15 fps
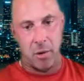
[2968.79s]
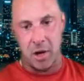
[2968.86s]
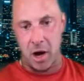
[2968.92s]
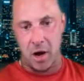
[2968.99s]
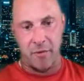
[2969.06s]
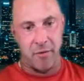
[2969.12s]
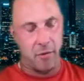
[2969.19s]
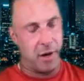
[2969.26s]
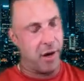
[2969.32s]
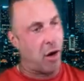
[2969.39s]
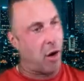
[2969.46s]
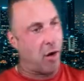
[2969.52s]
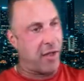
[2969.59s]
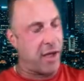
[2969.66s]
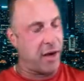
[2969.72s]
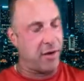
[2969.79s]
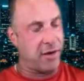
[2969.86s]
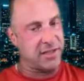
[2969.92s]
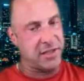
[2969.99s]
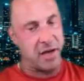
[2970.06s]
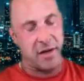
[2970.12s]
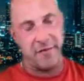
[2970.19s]
recovery, all that good
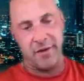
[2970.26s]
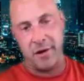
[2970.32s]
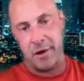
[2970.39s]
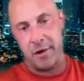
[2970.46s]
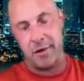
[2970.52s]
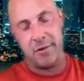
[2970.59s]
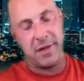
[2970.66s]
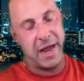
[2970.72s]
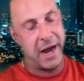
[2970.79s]
stuff, you know,